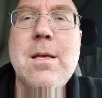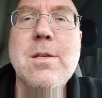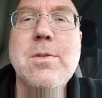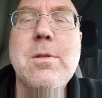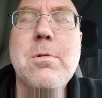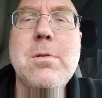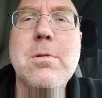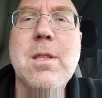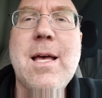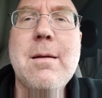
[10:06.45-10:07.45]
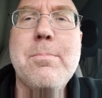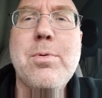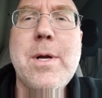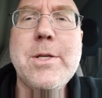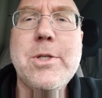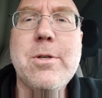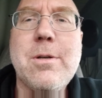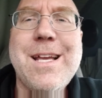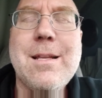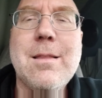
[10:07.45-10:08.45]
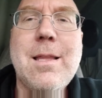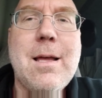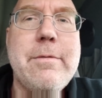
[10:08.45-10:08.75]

So they're under a lot of pressure, and a lot